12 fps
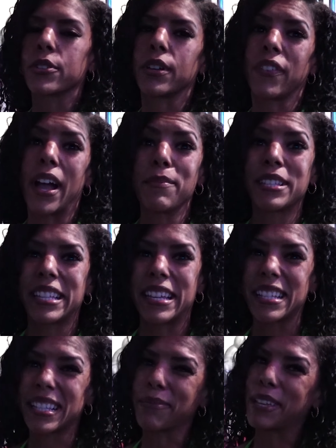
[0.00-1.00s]
So if I'm
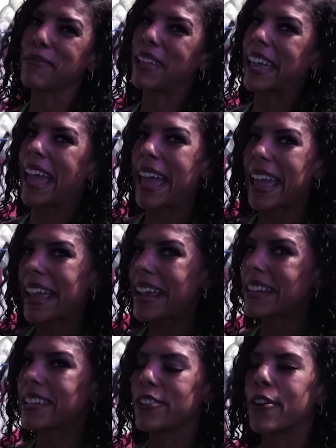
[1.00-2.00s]
seeing something I'm like, hey,
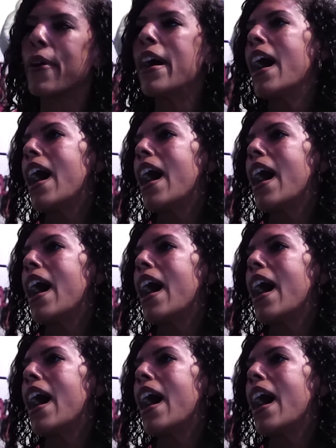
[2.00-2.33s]
Andy, you know,